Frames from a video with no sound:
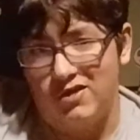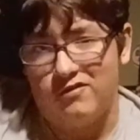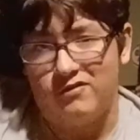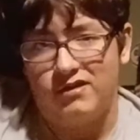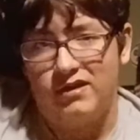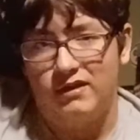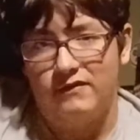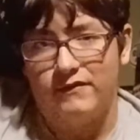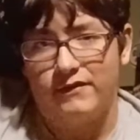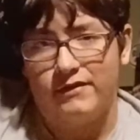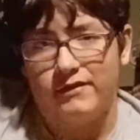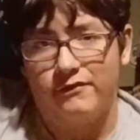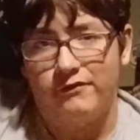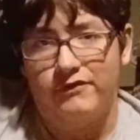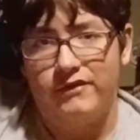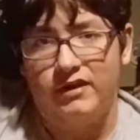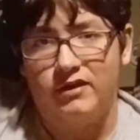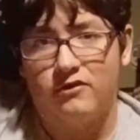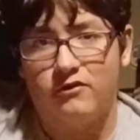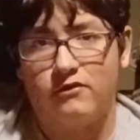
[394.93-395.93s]
go seeing this in
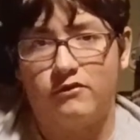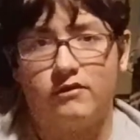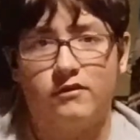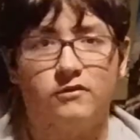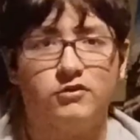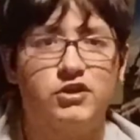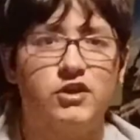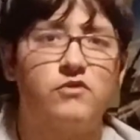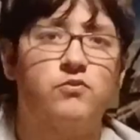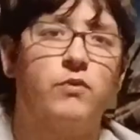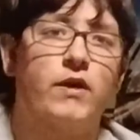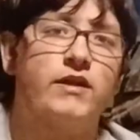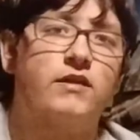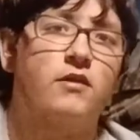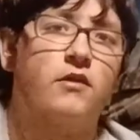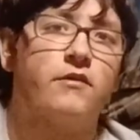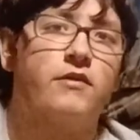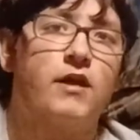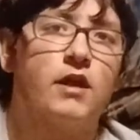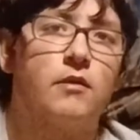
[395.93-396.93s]
theaters. Just wait
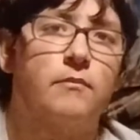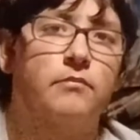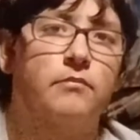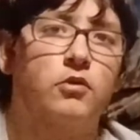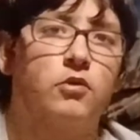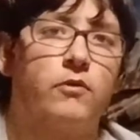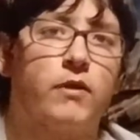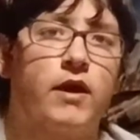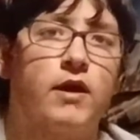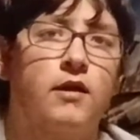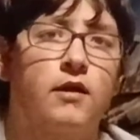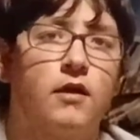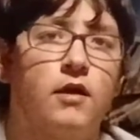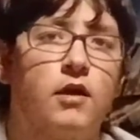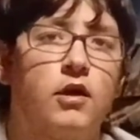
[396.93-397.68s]
till it's out on Blu-ray.